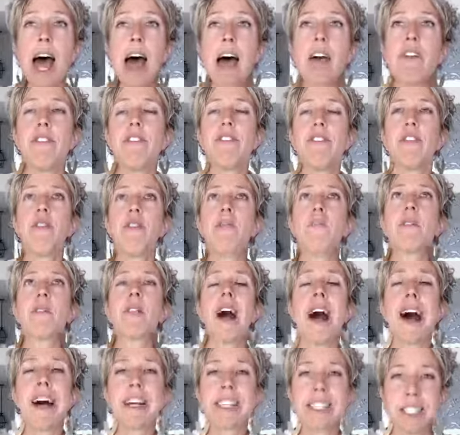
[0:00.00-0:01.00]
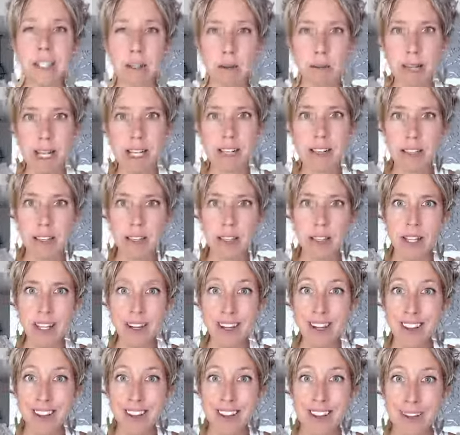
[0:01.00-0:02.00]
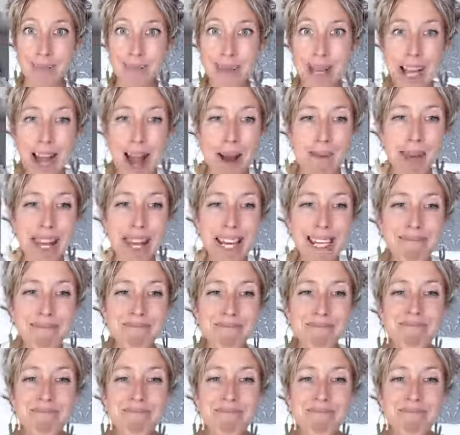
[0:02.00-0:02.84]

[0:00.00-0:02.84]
as you blossom into the leader that you're becoming.